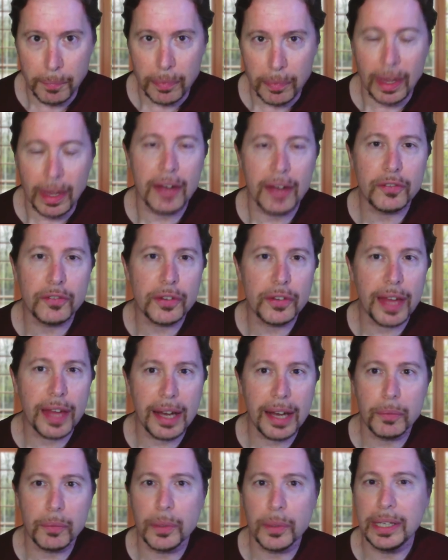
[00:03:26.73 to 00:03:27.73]
And for that,
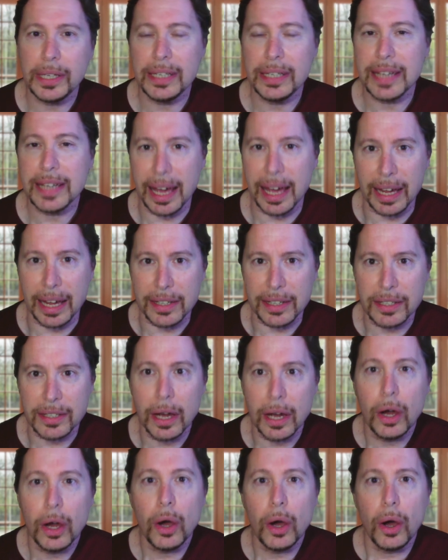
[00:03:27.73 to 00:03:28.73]
we need to ask
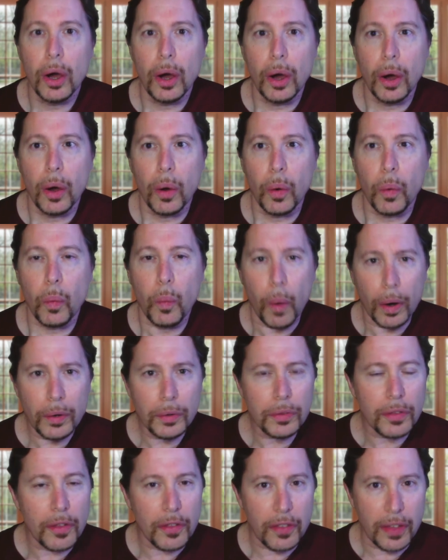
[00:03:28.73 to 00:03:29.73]
what are
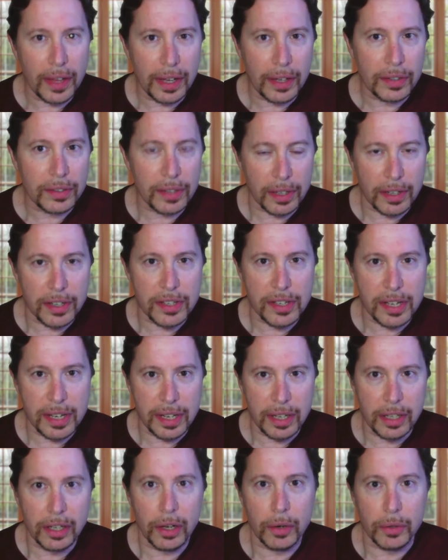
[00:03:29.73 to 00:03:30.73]
the things that a
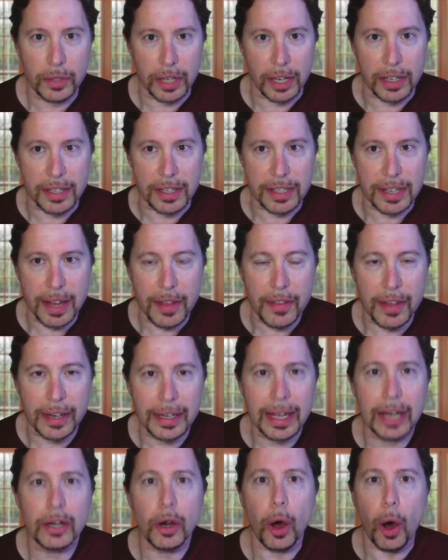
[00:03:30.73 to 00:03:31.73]
CEO does that
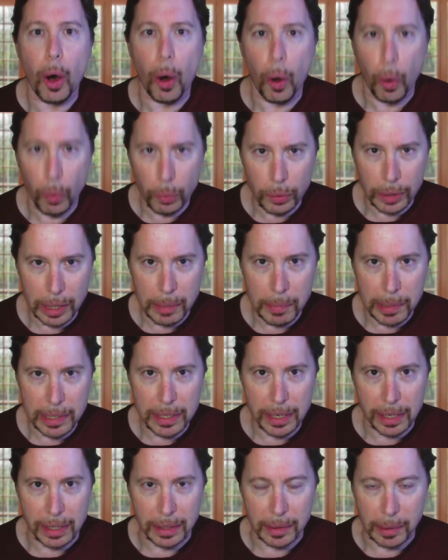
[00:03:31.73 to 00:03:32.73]
can only be
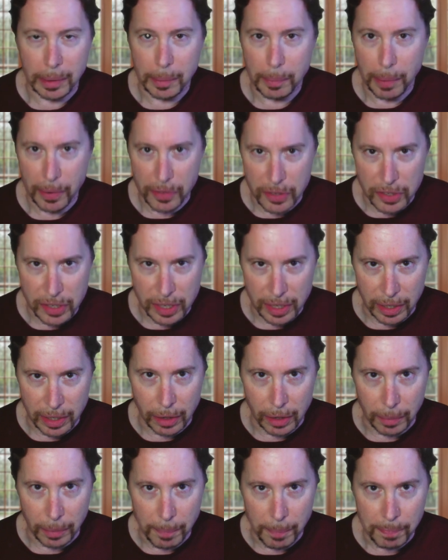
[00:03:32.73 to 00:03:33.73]
done by the CEO?
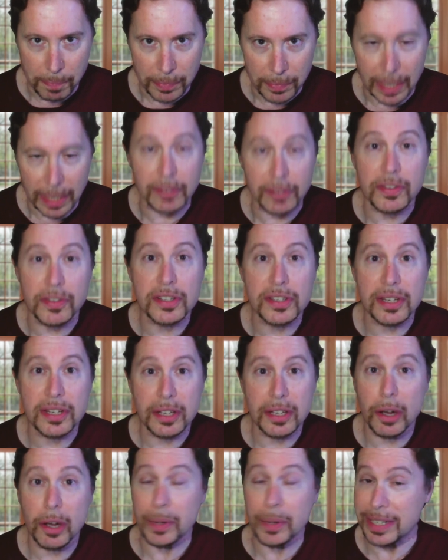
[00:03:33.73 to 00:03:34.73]
And if the
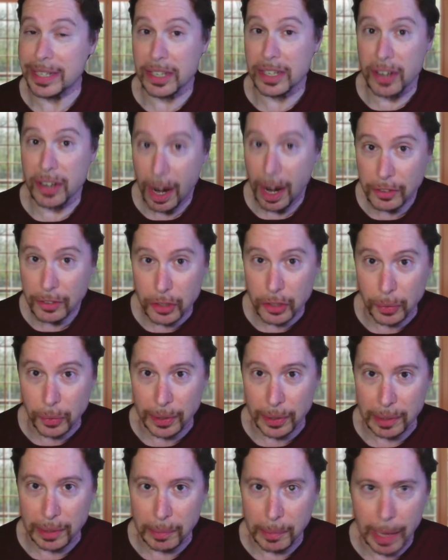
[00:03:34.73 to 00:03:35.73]
CEO is not doing
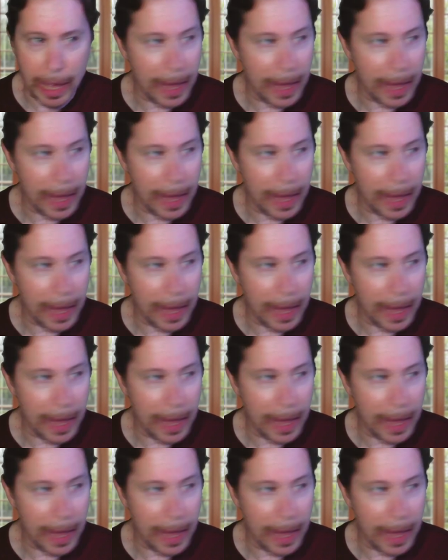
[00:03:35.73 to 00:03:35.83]
them,